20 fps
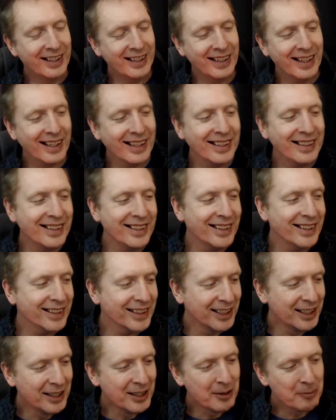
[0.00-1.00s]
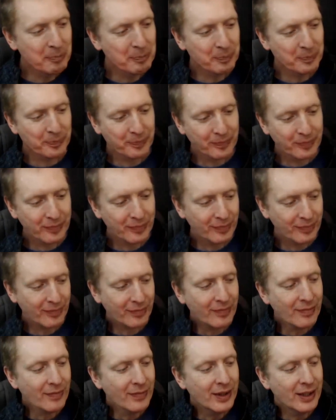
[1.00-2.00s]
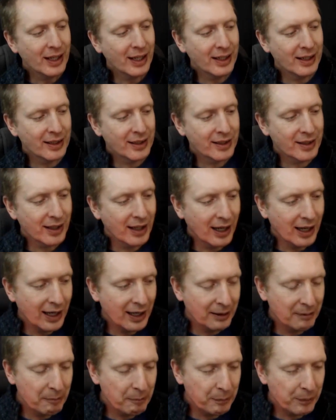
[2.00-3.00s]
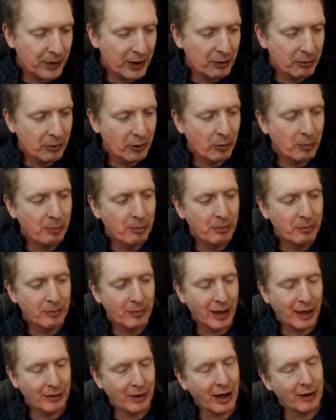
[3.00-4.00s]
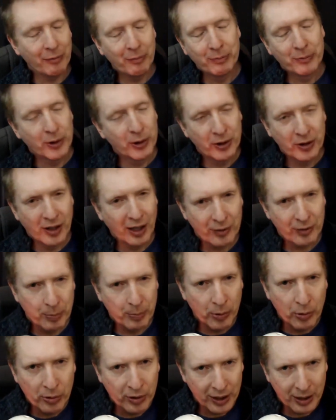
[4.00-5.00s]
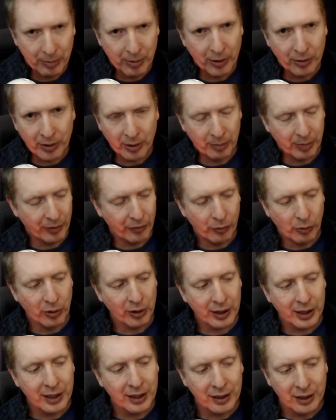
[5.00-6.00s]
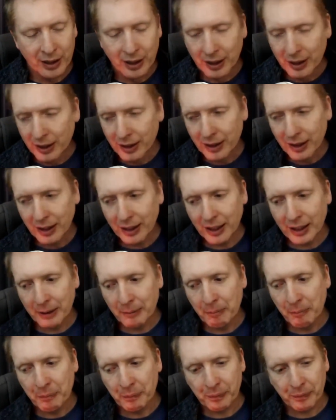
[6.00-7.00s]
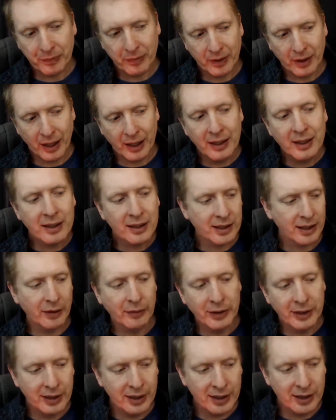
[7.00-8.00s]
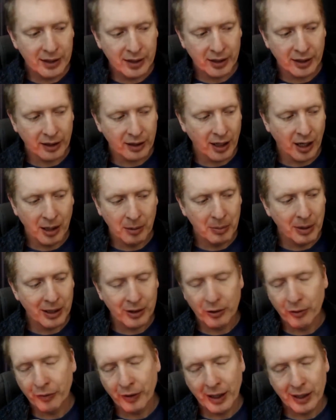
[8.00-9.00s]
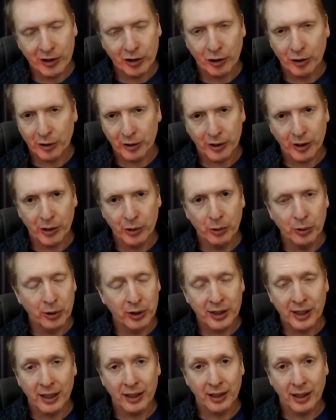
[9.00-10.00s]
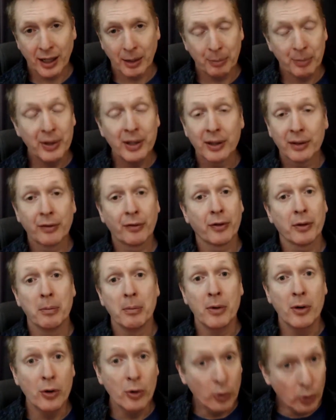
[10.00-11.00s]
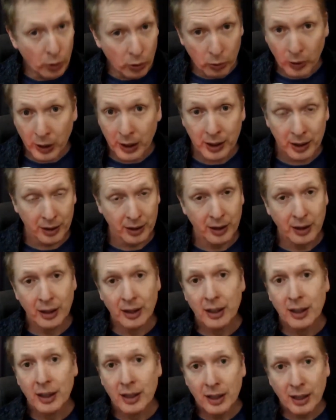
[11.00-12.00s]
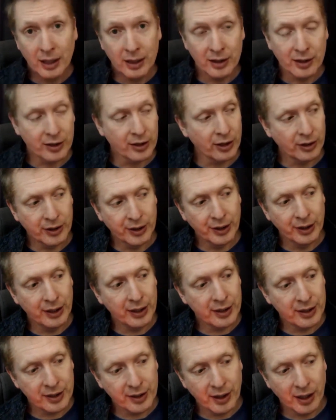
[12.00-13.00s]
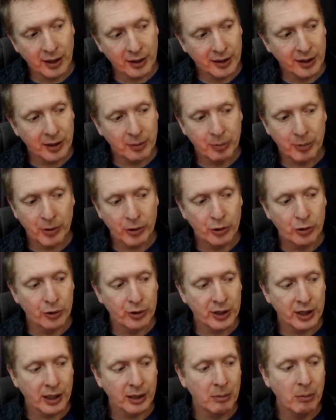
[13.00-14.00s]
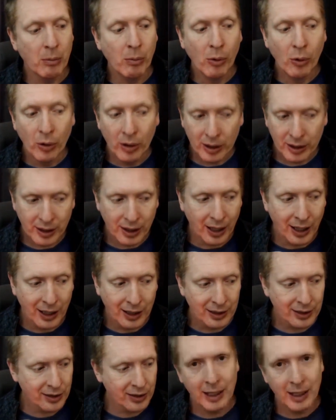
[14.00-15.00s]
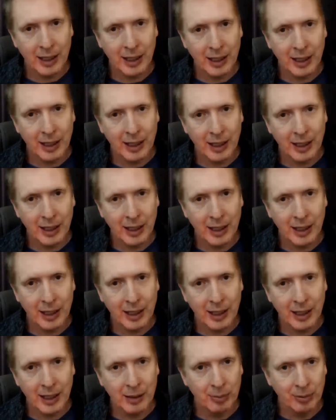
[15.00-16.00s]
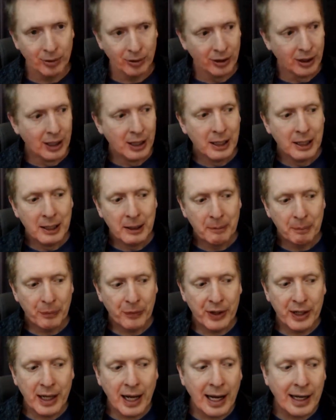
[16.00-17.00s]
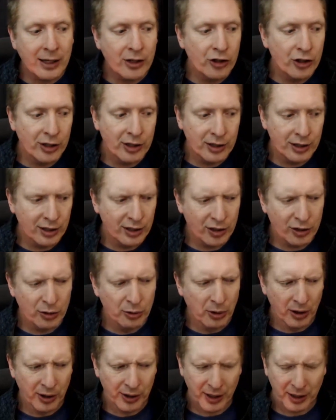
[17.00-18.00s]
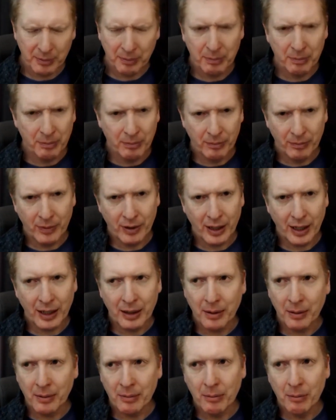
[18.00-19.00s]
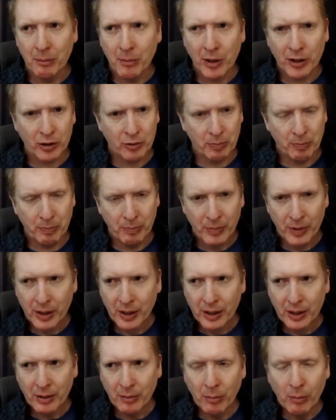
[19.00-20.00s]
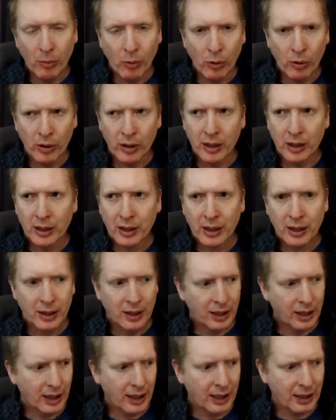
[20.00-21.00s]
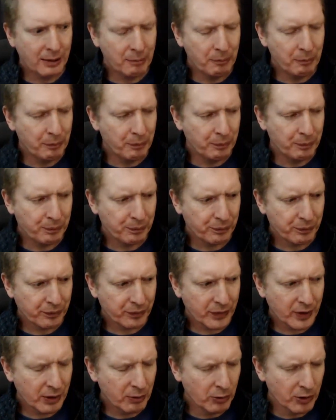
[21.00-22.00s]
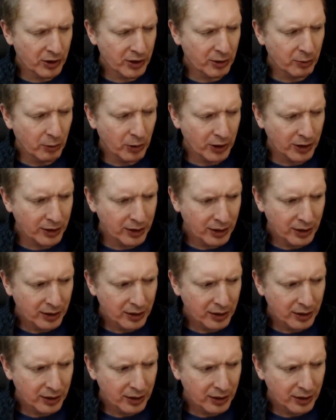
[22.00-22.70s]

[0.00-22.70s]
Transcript: the idea is that we'll I've, I've, I've spoken about it before here. Um, in the 70s, the car manufacturer Toyota appeared from nowhere and suddenly started producing more cars that were more reliable. The engines and so on had uh, much more, um, what's the word?